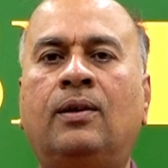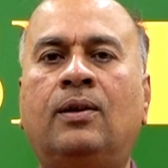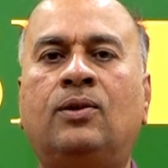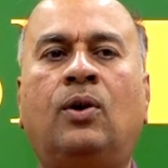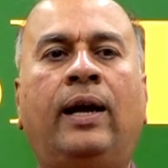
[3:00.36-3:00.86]

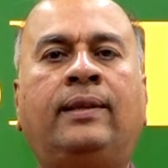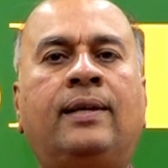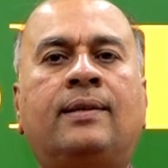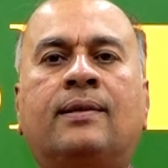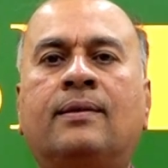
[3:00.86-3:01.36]
So
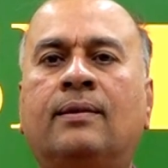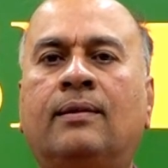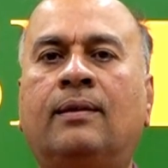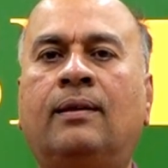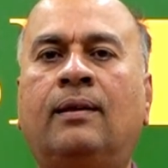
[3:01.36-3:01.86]
ethics
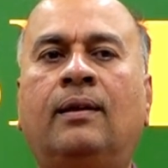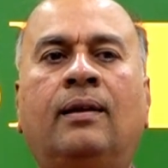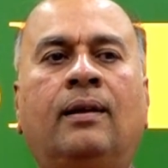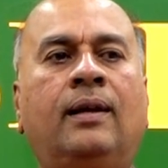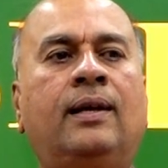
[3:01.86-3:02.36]

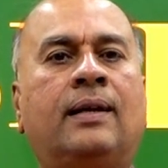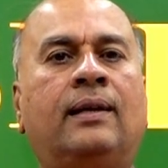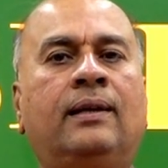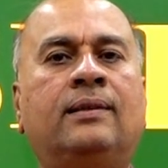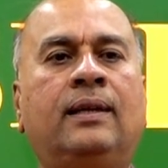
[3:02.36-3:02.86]
is
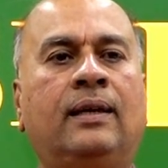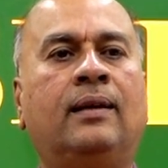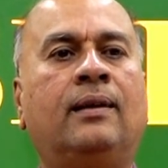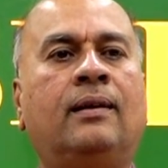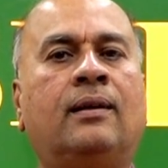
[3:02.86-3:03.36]

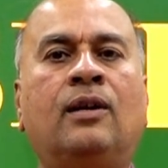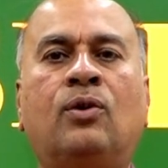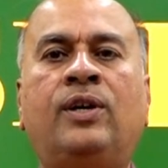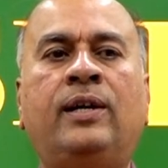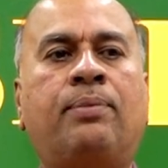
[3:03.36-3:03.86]
the
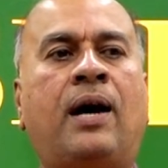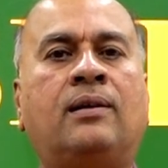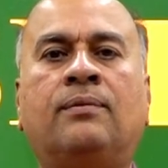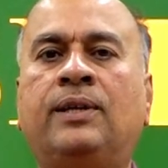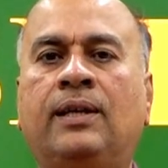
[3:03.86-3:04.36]
concluding part
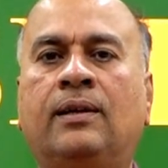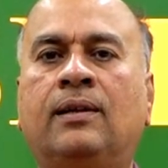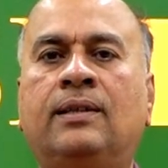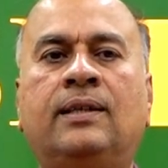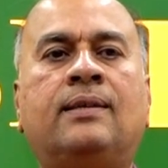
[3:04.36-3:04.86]
of the
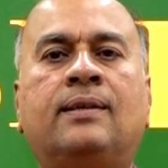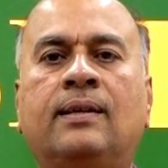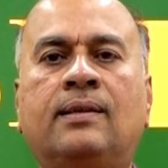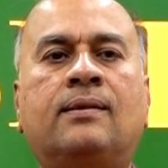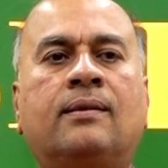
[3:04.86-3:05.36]
GS
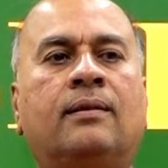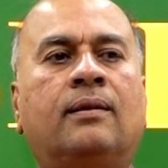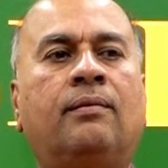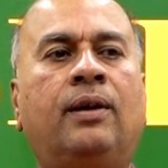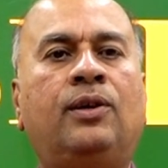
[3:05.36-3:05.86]
series,
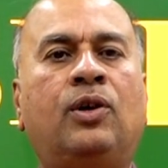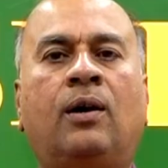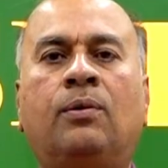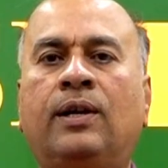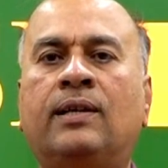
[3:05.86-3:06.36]
where you
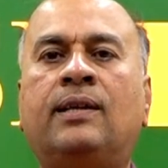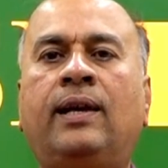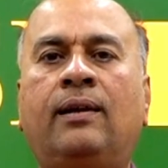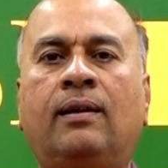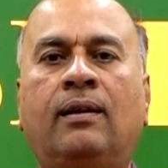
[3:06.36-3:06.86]
have
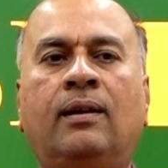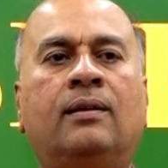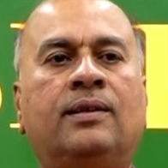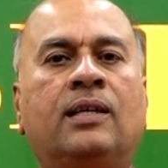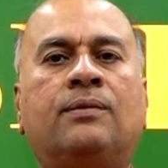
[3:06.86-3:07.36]
essay,
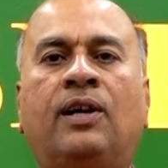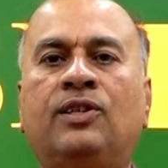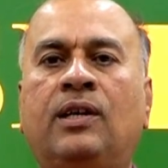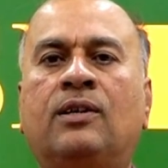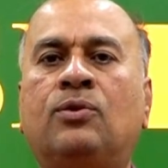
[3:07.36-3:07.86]
GS1,
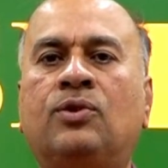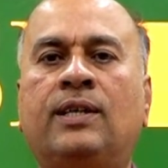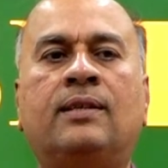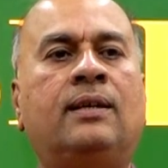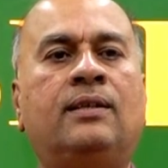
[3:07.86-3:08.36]
GS2,
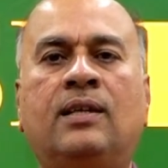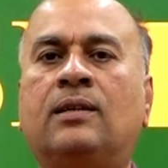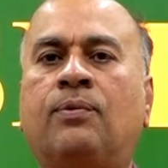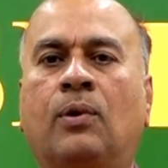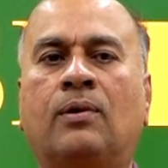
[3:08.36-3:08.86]
GS3,
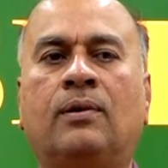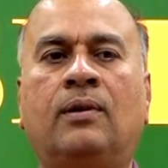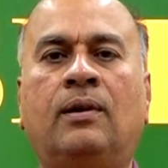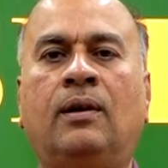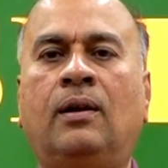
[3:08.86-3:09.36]
GS4.
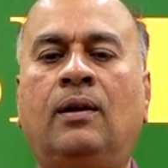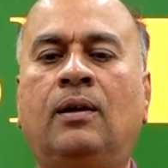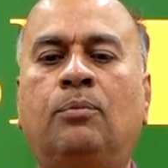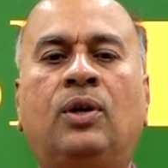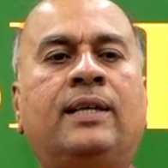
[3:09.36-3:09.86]

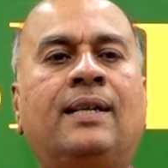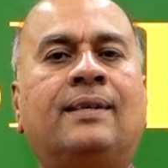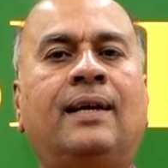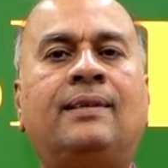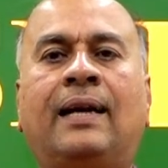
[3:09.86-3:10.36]
Political
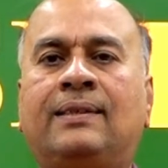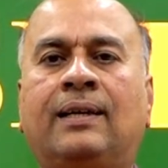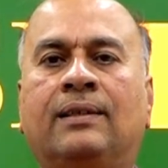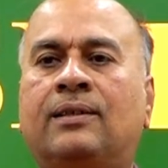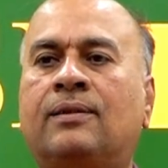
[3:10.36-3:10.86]
science as
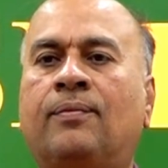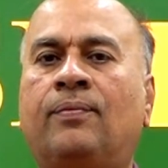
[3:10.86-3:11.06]
such,